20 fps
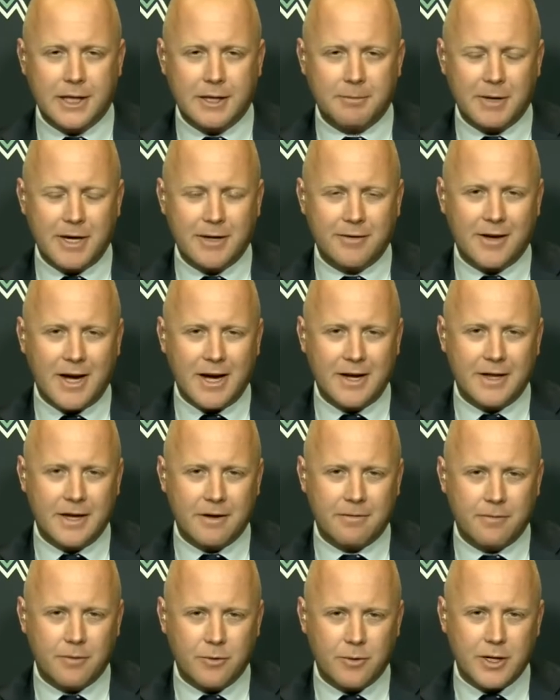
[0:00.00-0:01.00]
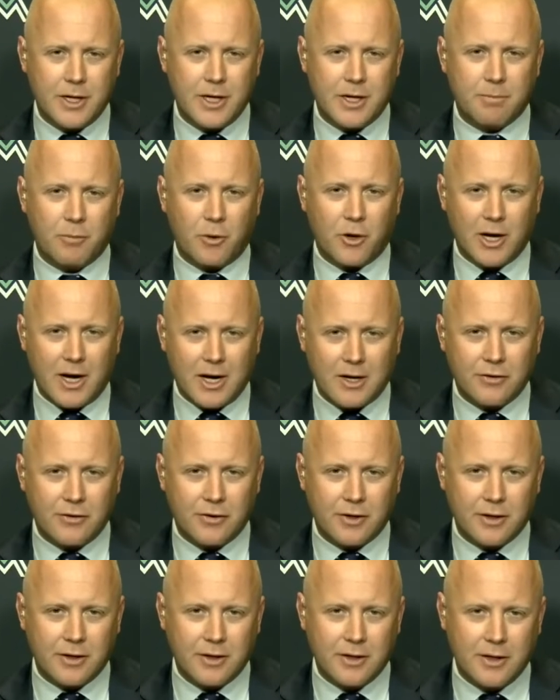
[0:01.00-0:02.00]
maintained their full year
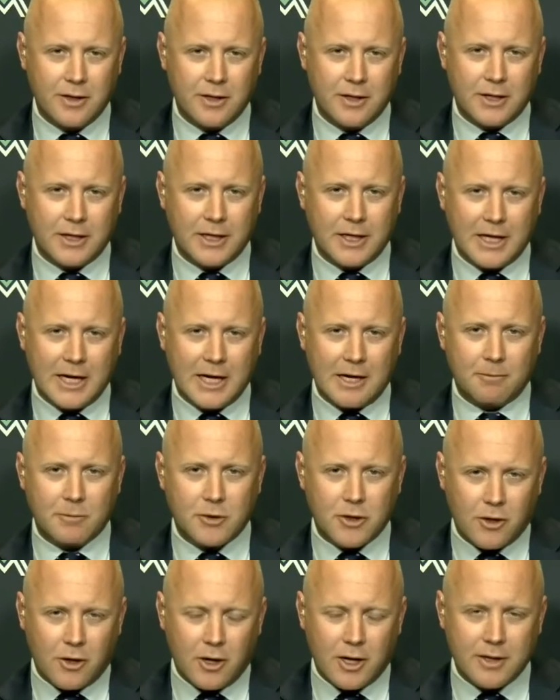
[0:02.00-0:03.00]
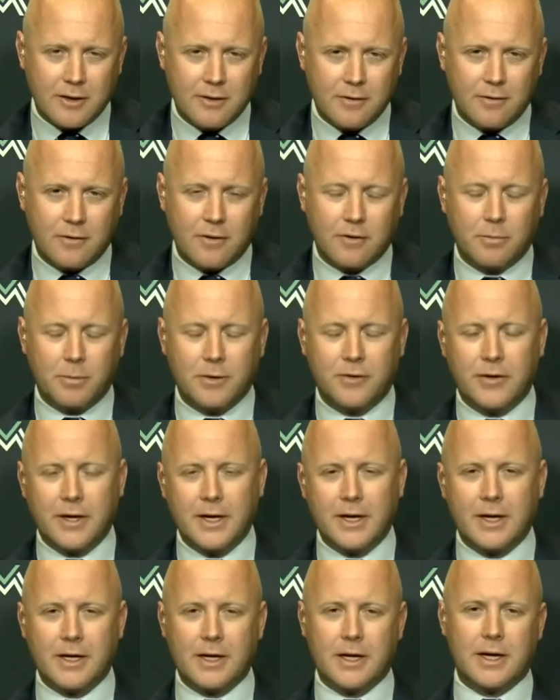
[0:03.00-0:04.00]
production guidance. It's
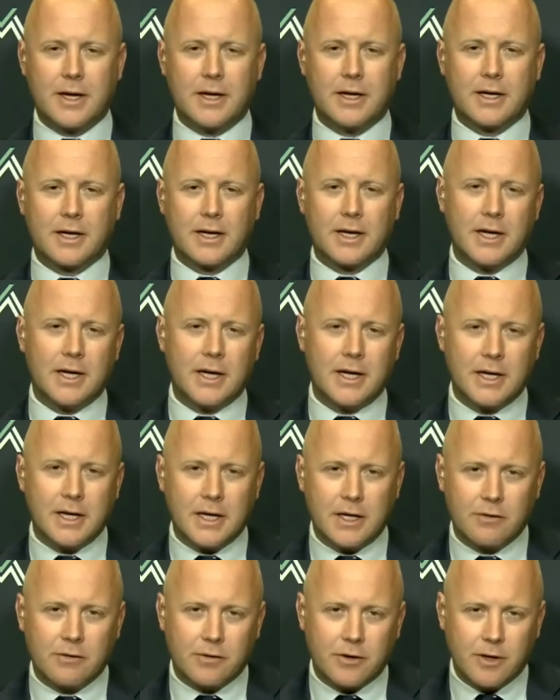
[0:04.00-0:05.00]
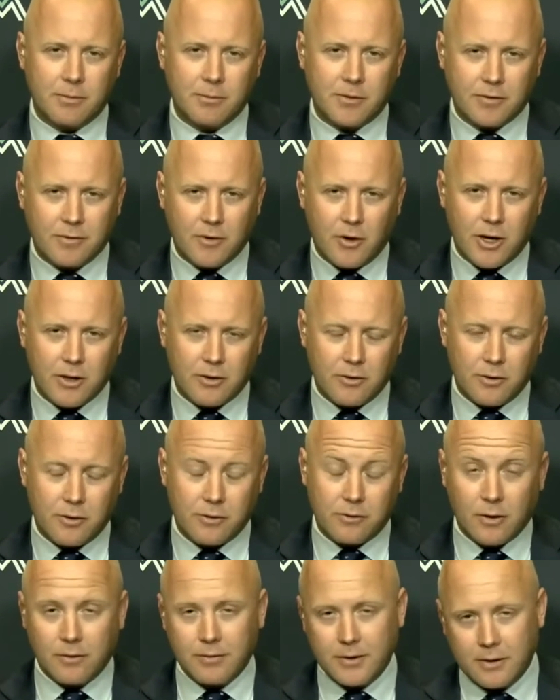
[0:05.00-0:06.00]
particularly key in terms of iron ore.
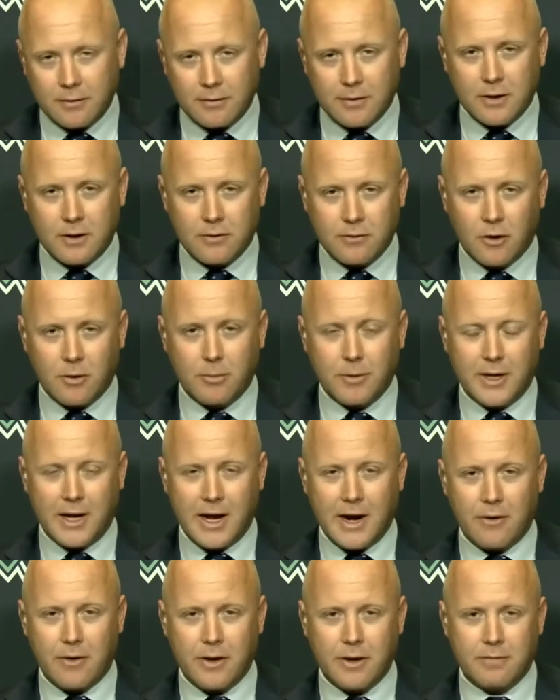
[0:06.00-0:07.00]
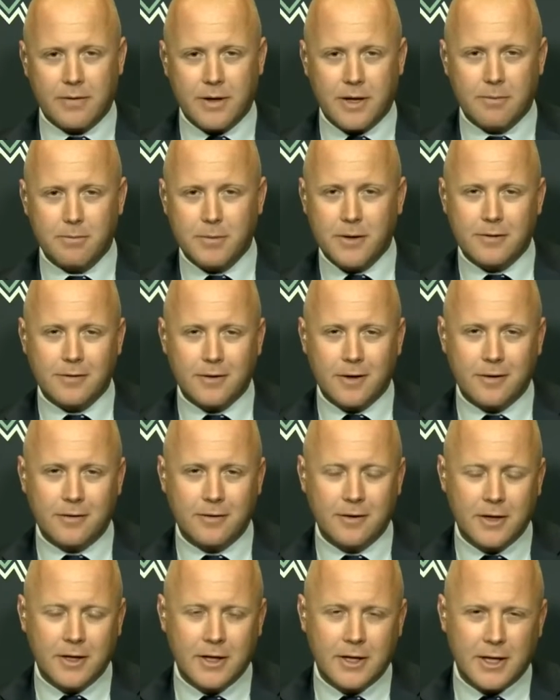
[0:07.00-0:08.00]
It's obviously the dominant area of their business.